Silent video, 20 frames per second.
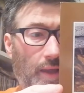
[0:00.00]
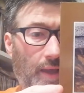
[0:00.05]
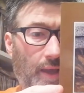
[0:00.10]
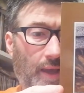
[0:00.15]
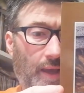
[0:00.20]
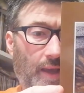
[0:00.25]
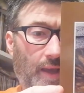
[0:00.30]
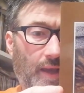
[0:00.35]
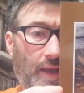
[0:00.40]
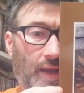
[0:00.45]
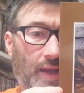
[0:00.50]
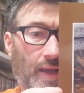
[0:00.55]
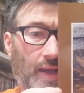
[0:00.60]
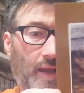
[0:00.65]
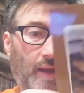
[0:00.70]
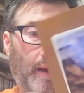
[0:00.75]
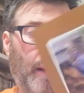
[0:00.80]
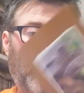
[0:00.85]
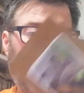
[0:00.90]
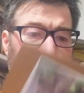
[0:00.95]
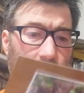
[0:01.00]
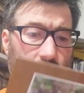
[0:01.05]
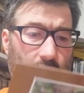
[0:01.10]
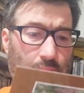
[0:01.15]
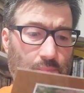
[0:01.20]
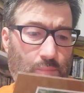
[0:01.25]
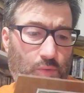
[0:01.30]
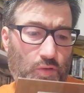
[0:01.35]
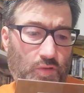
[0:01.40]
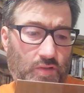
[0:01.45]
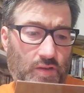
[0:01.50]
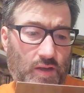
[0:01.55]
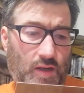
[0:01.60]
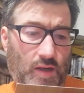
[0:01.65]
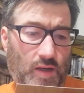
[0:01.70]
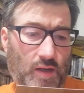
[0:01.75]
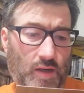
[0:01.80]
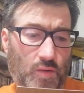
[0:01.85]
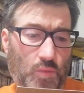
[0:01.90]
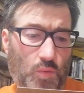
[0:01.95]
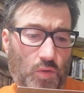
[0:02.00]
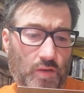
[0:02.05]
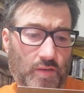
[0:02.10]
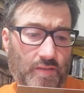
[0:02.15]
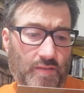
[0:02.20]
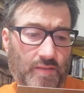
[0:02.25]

And the postcard was